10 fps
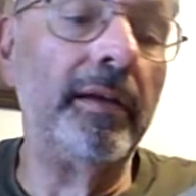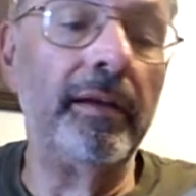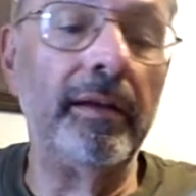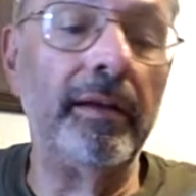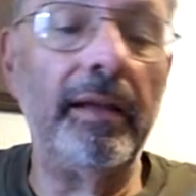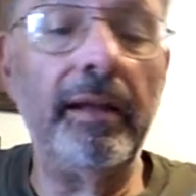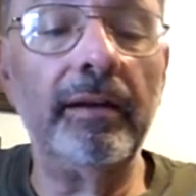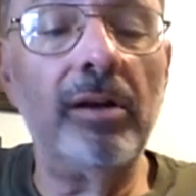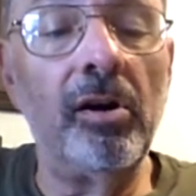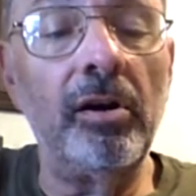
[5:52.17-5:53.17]

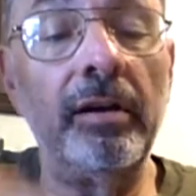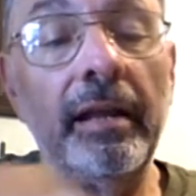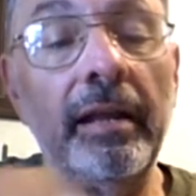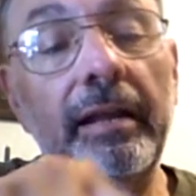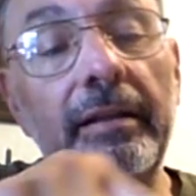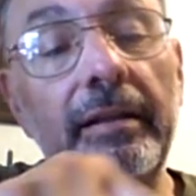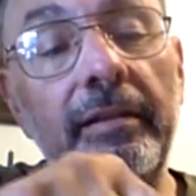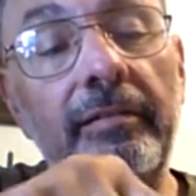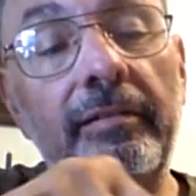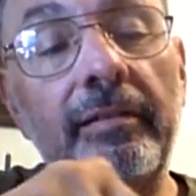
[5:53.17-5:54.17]
Handguard.
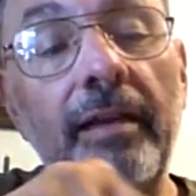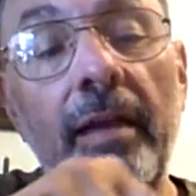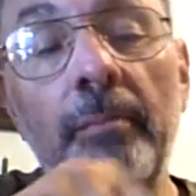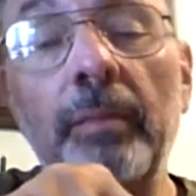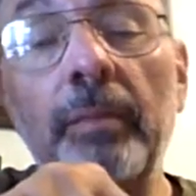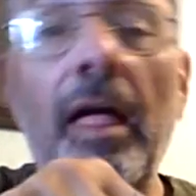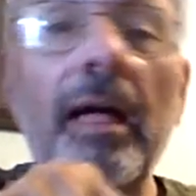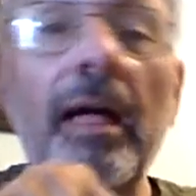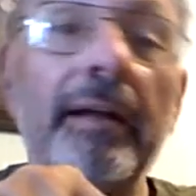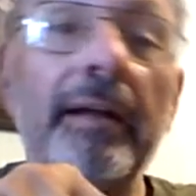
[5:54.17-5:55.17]
This is the
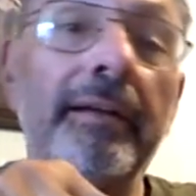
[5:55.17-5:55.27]
M-Lock